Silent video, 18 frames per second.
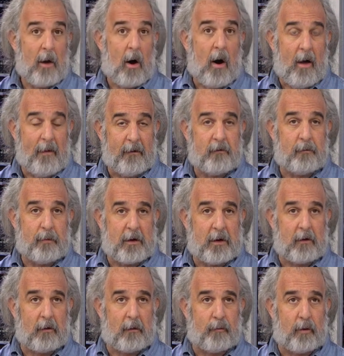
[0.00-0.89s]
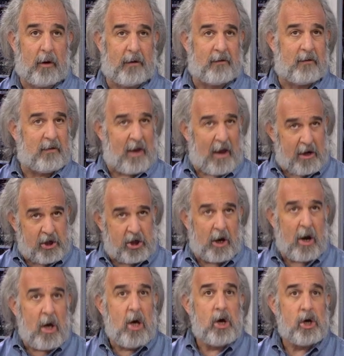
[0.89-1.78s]
on this particular
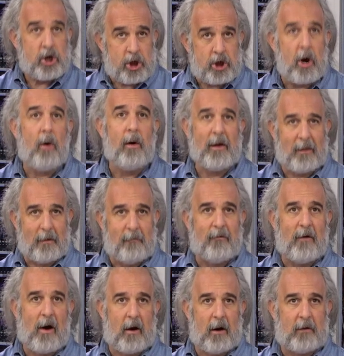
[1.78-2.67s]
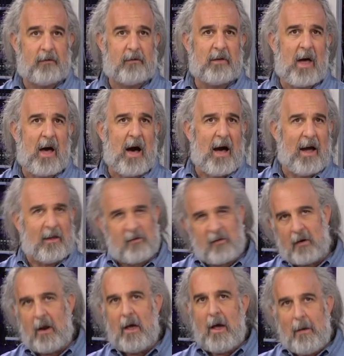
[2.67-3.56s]
presentation, showing them various
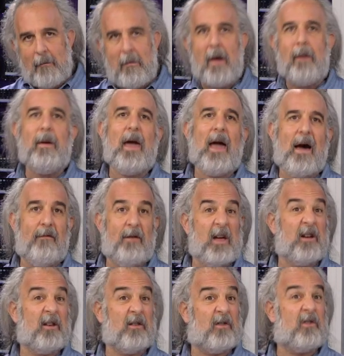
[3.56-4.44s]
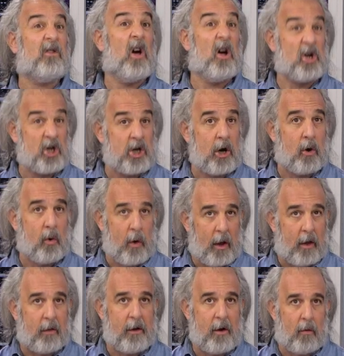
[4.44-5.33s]
slides and maybe having a discussion
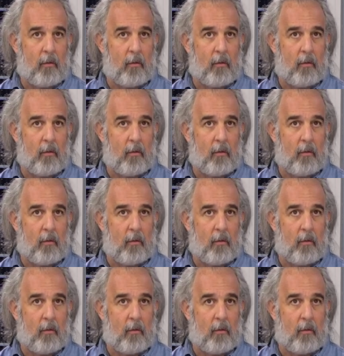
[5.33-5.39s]
quickly